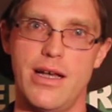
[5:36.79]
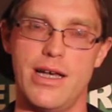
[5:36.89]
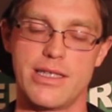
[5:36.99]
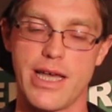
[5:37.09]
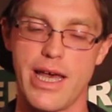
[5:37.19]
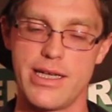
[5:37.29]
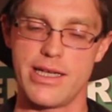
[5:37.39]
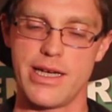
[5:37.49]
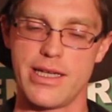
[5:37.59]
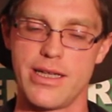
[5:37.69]
As a
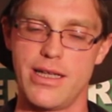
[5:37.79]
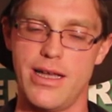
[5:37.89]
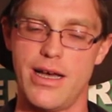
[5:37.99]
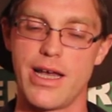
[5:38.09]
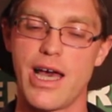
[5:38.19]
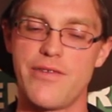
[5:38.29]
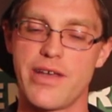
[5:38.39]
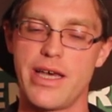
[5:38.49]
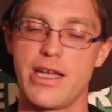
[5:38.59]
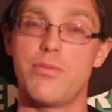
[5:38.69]
candidate, I
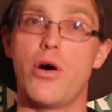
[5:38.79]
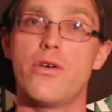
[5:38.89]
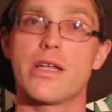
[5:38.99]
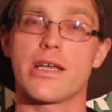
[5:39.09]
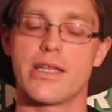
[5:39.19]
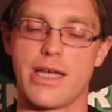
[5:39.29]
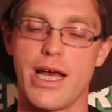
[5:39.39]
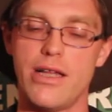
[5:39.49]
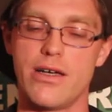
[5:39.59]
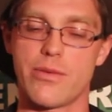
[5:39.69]
advocate upholding the
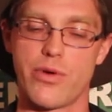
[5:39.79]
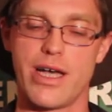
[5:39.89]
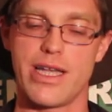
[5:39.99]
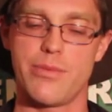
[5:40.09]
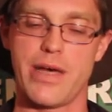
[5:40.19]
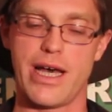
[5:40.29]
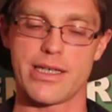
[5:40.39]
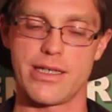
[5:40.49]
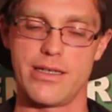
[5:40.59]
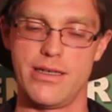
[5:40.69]
Kellogg-Briand
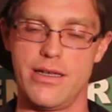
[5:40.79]
Pact,